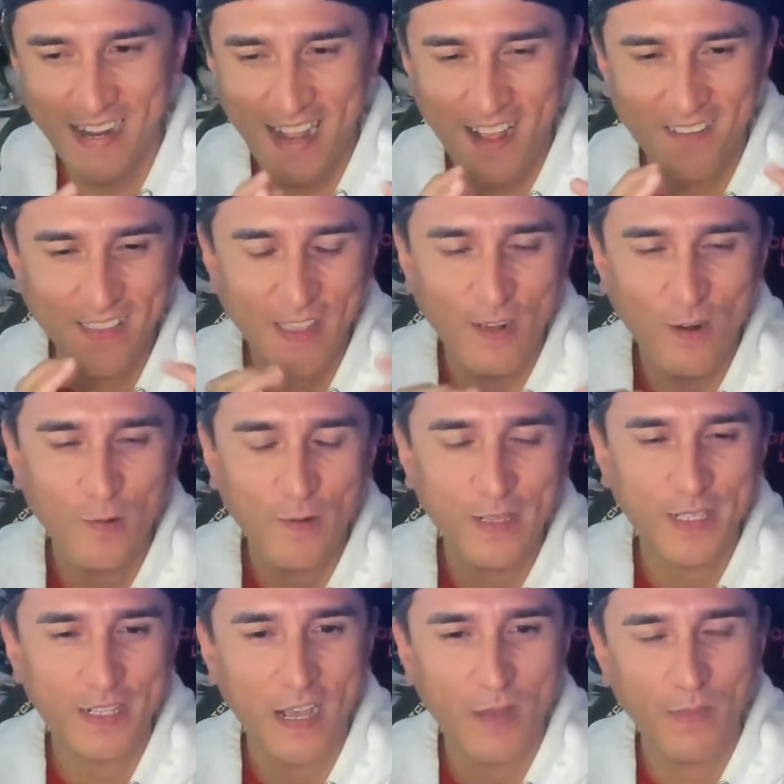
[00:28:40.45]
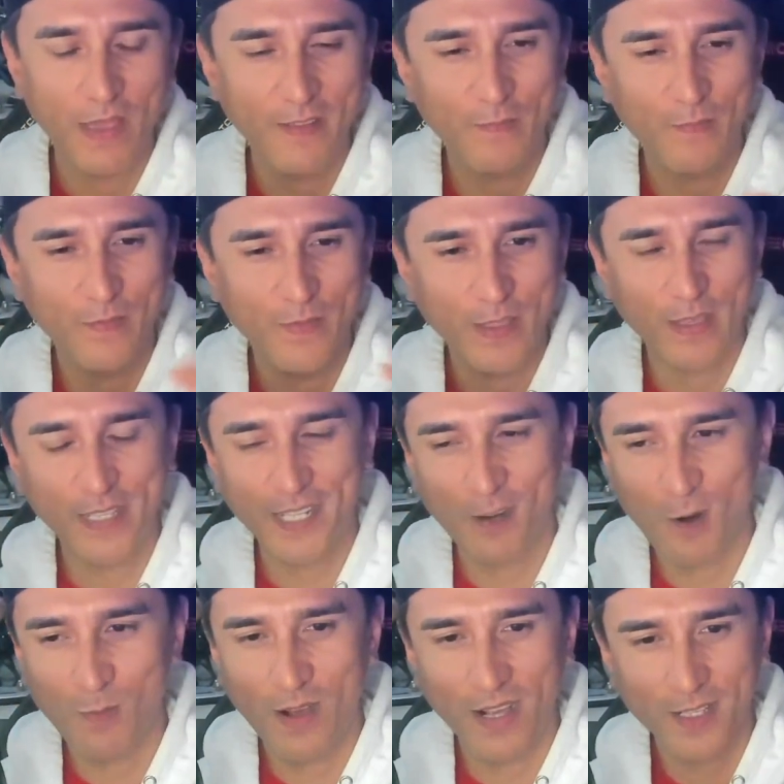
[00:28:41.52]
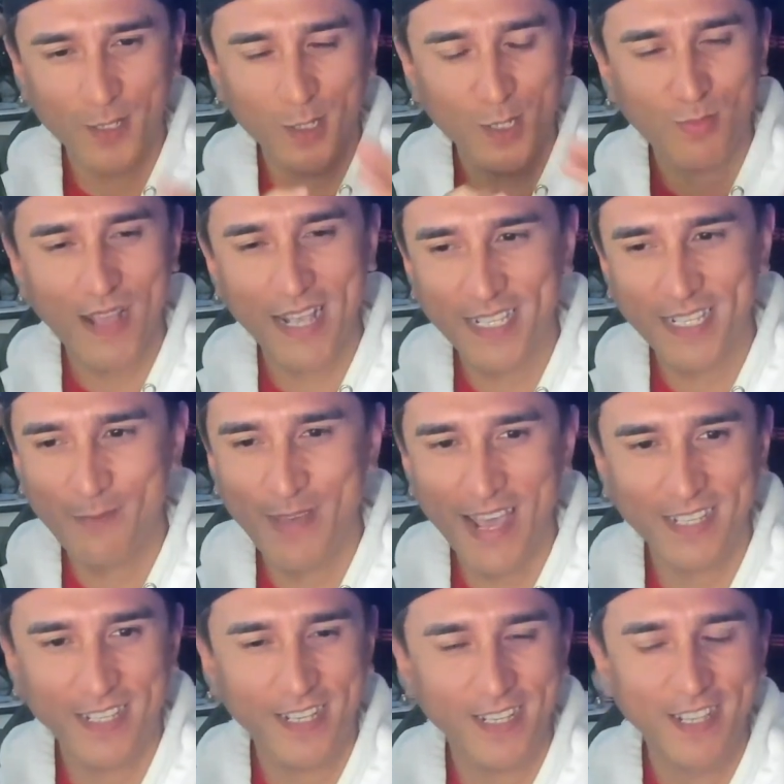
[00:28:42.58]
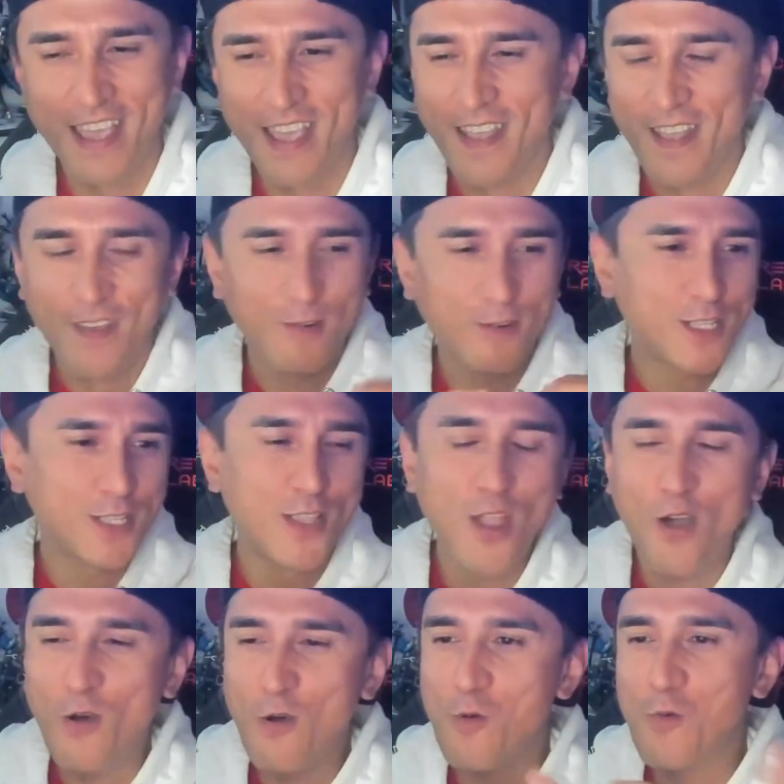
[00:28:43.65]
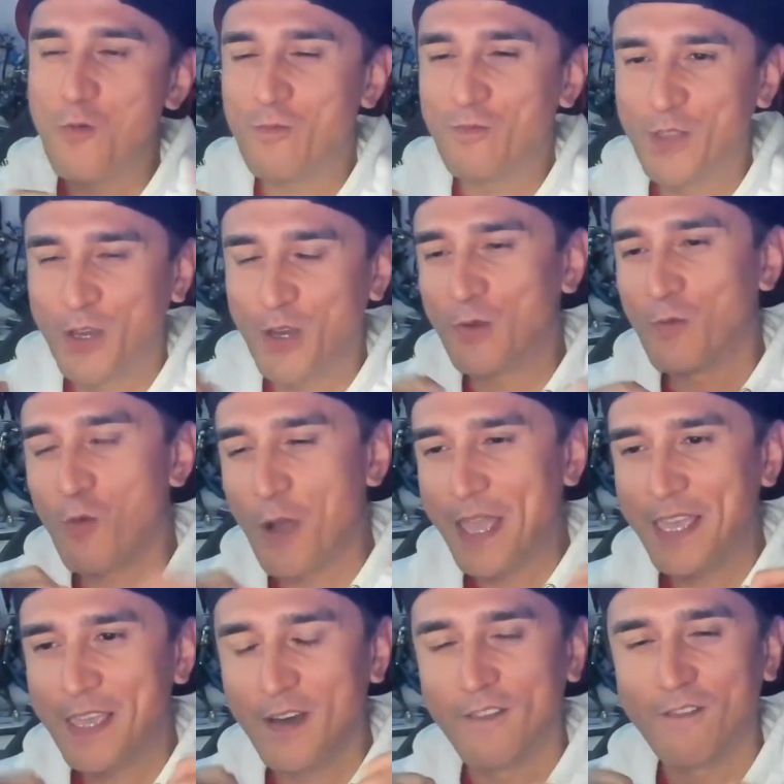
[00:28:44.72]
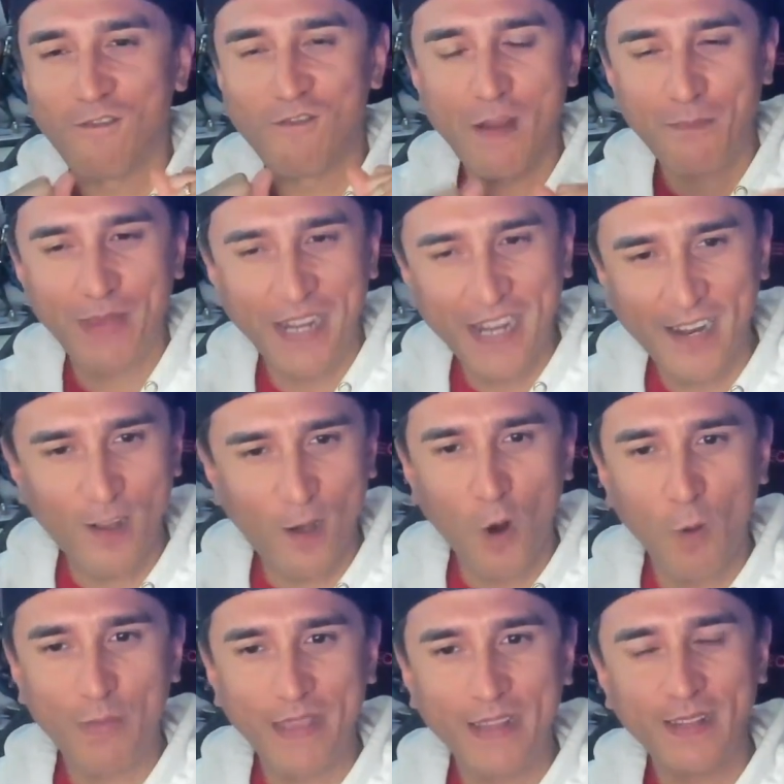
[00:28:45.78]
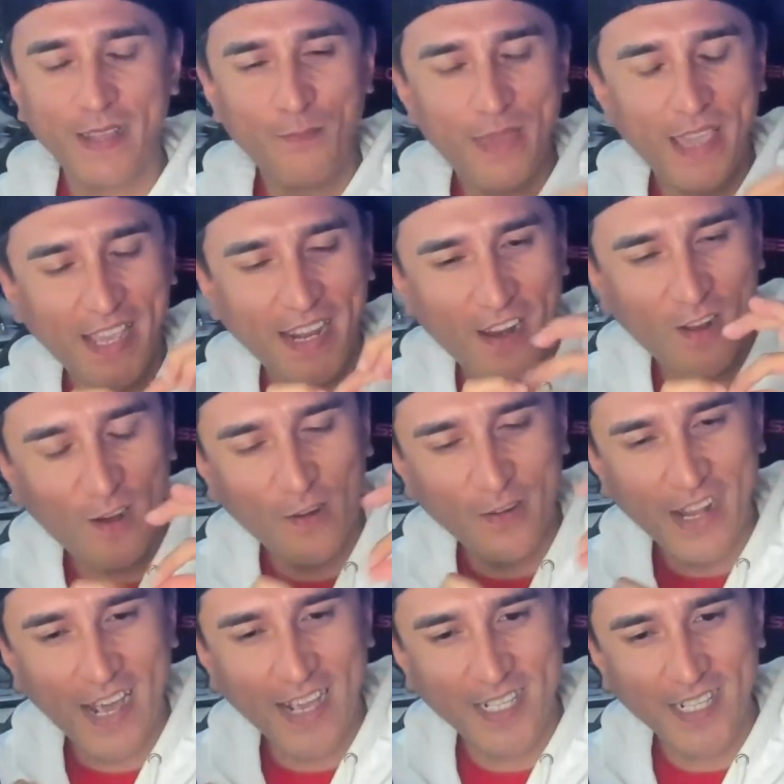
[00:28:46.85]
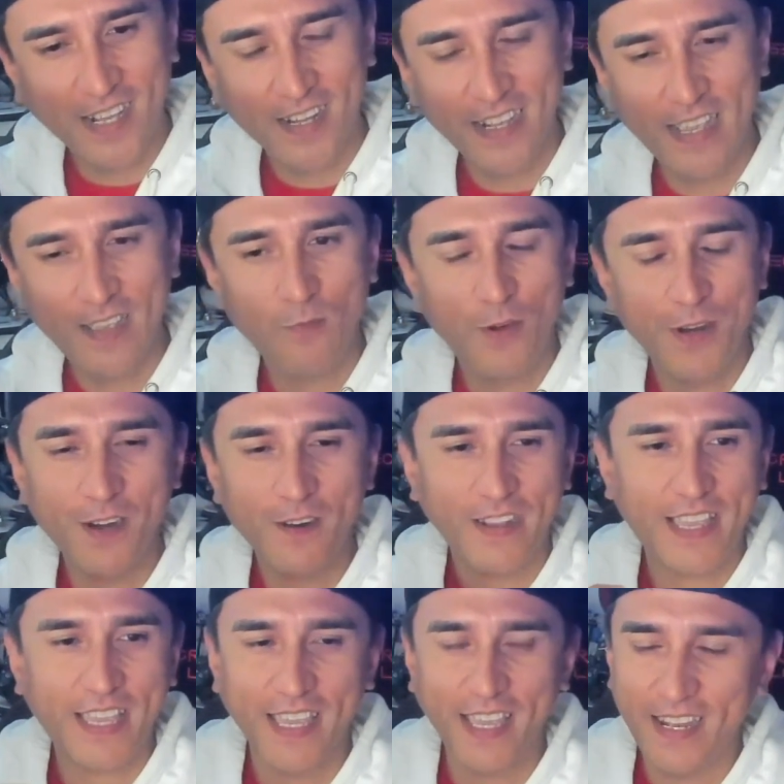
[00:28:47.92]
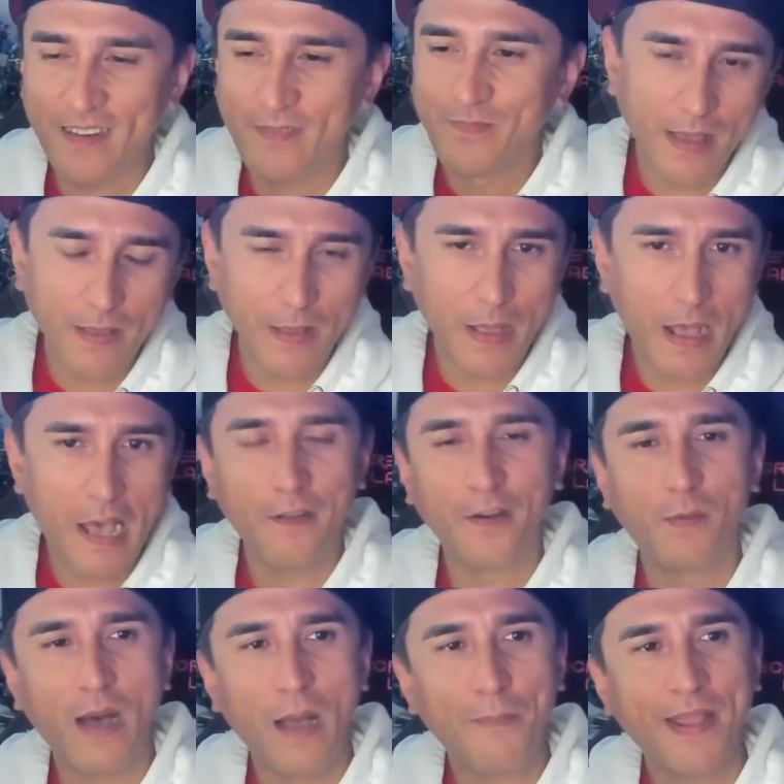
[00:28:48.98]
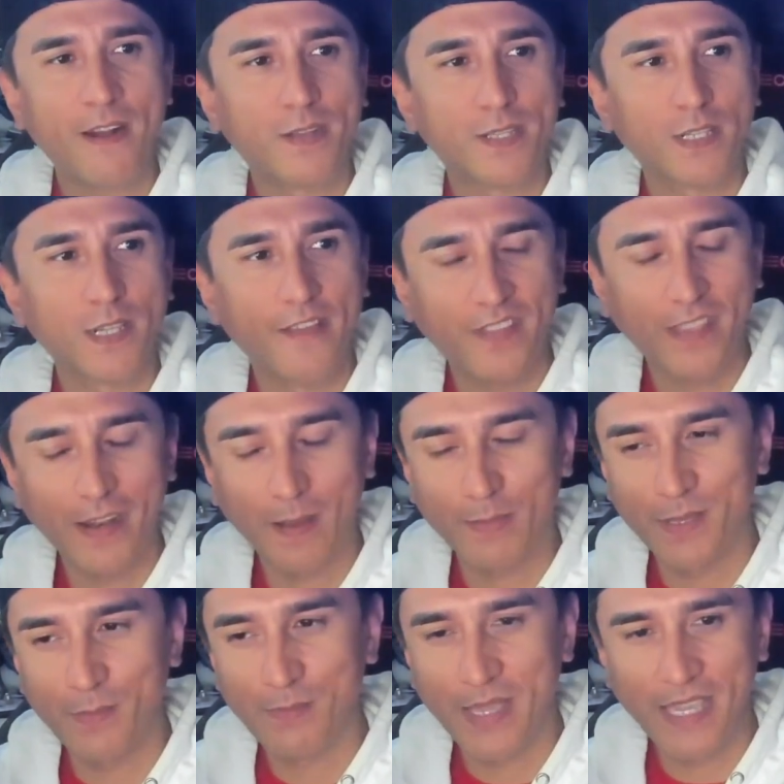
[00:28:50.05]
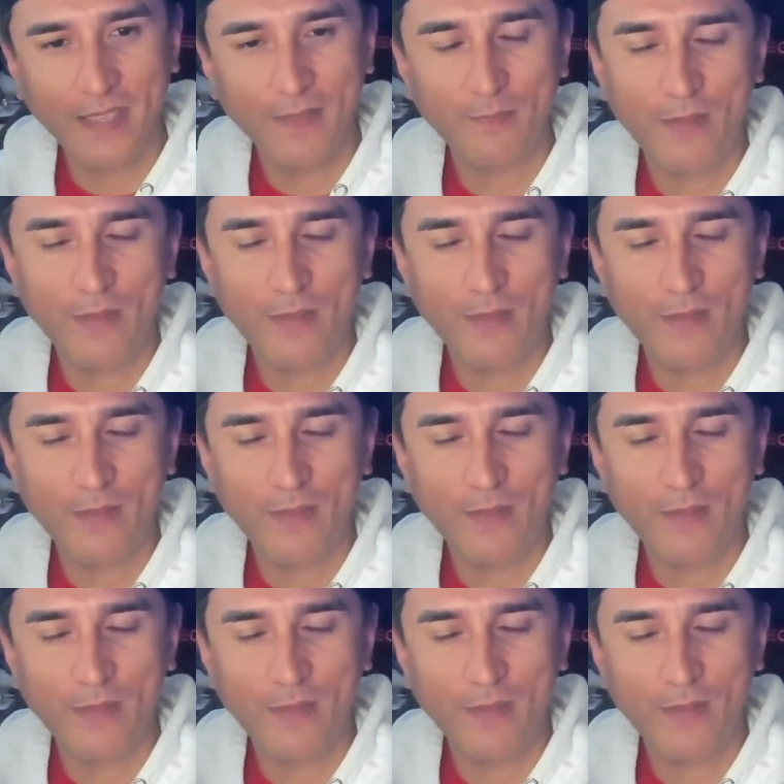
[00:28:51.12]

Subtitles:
How they always come in the cereal boxes, plastic bags, because there's no good way of ripping it open and making it all nice and clean. When you're a kid, I don't know. My parents left it up to me.